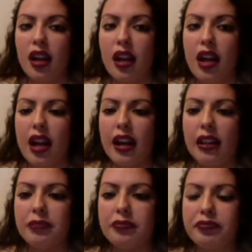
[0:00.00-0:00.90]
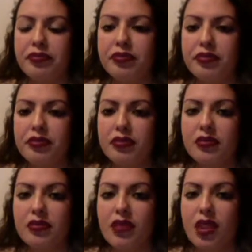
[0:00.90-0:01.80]
and
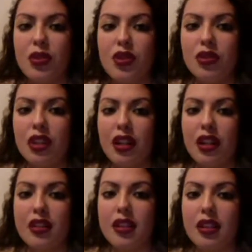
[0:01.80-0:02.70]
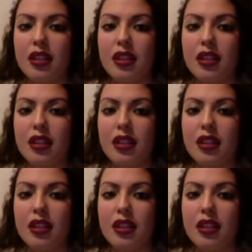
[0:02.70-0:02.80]
he was only 18,